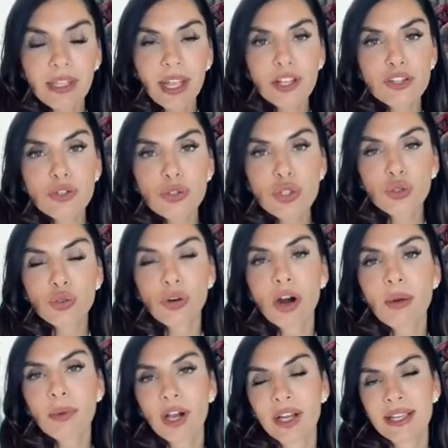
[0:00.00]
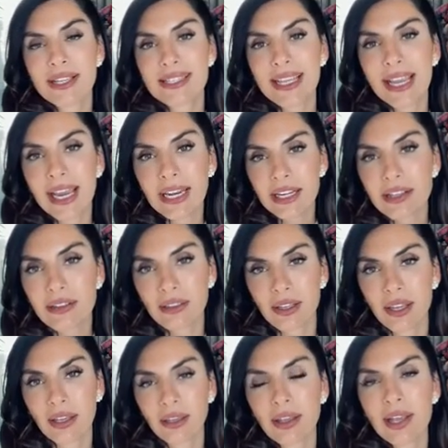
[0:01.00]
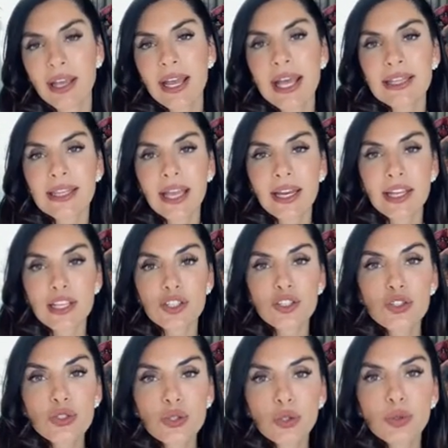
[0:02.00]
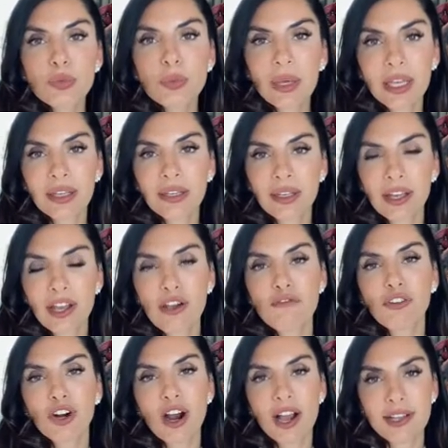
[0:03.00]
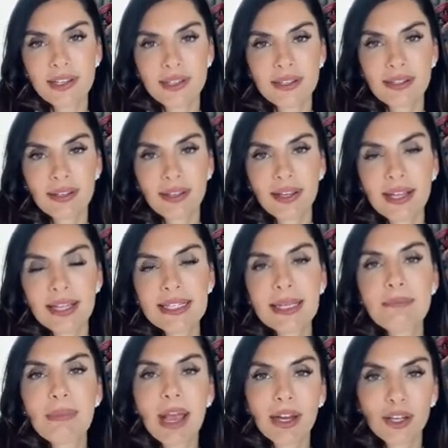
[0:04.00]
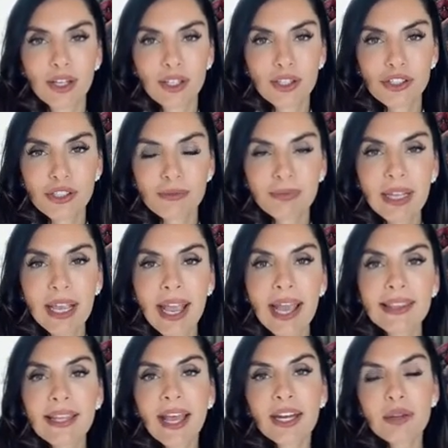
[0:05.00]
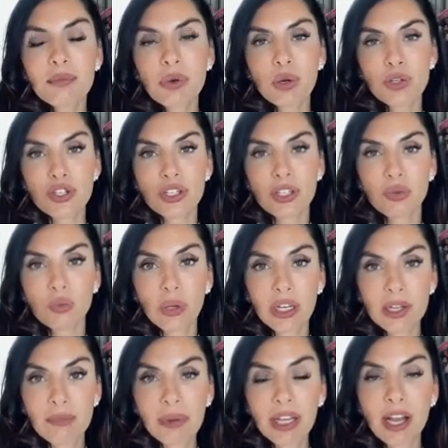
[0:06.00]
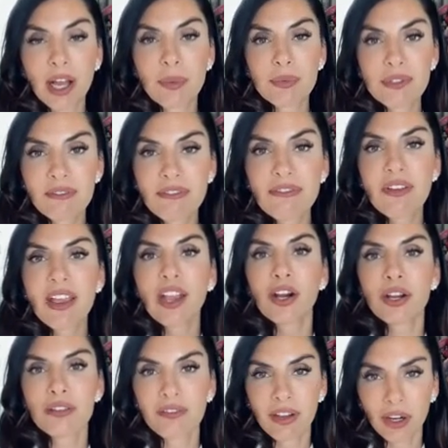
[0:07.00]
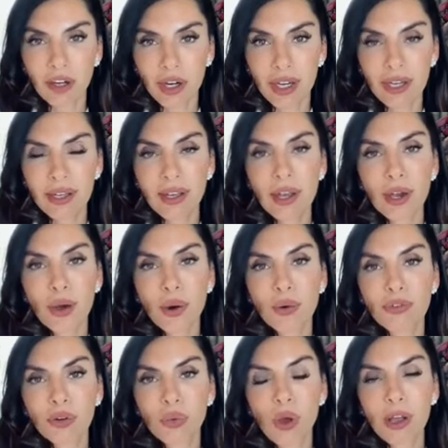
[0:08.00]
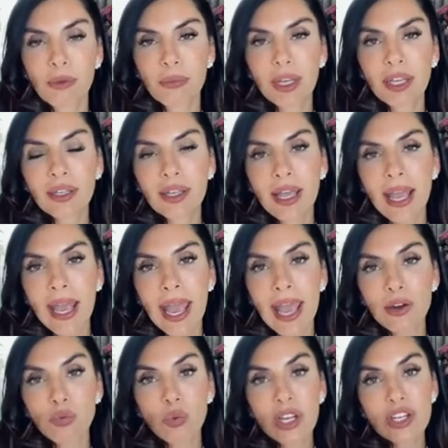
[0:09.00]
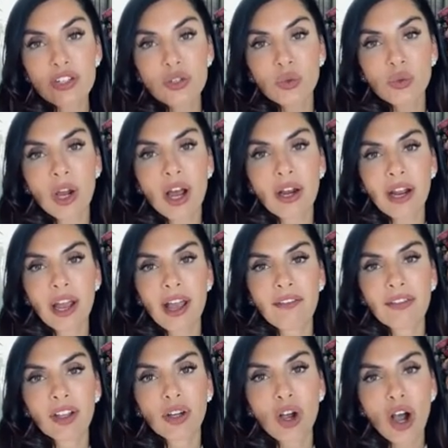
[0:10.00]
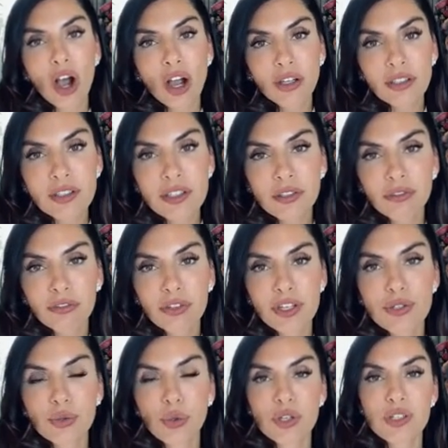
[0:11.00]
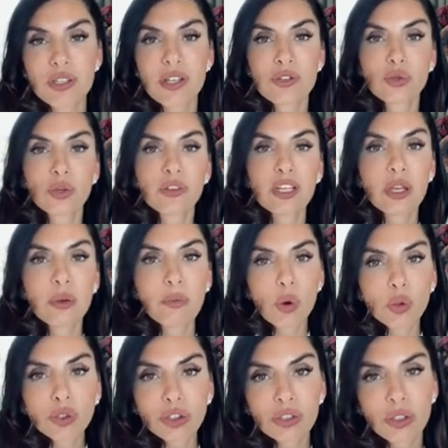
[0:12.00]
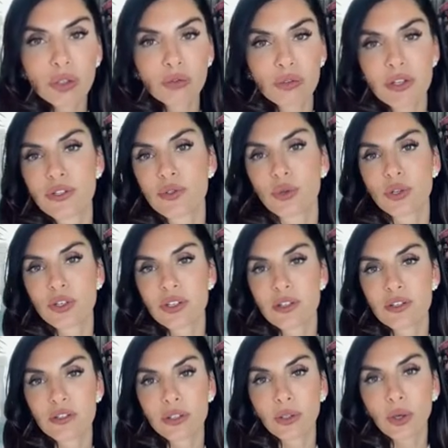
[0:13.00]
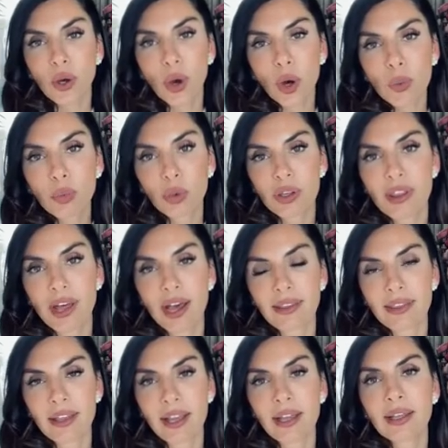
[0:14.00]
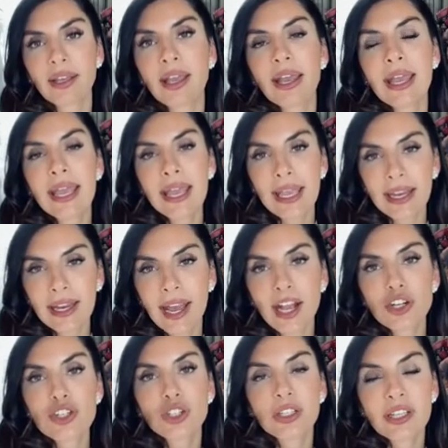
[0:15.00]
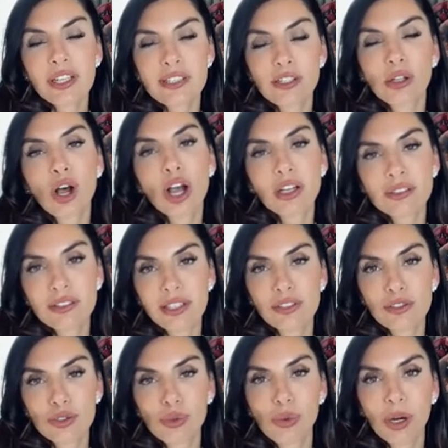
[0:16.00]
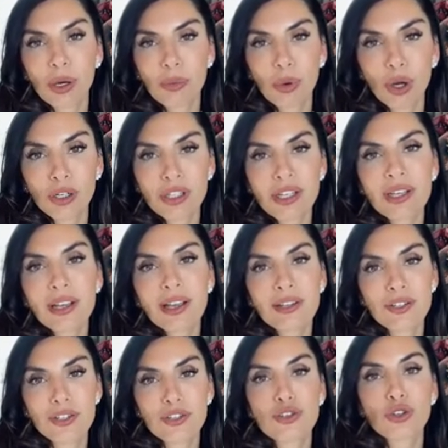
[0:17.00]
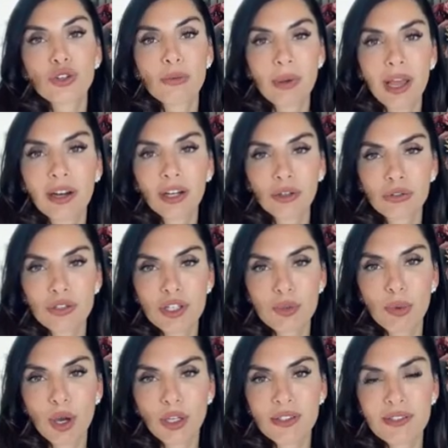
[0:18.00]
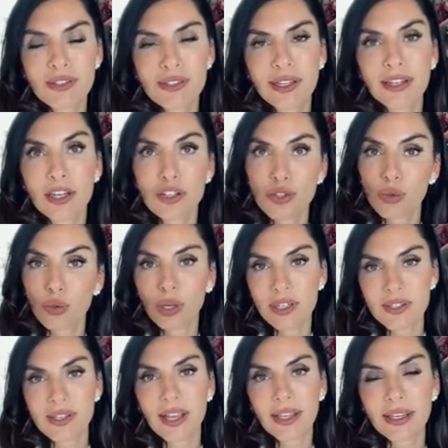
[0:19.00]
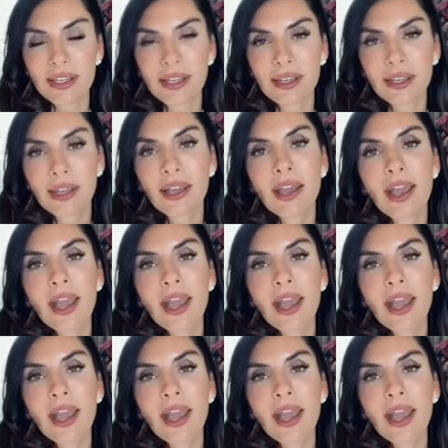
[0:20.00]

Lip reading: And so trauma is anything that is too big for us to manage. And that emotion, when it becomes very, very overwhelming, and we do not have the cognitive resources or the emotional resources to cope with that thing, it actually is locked into our body as a traumatic response and into our psyche.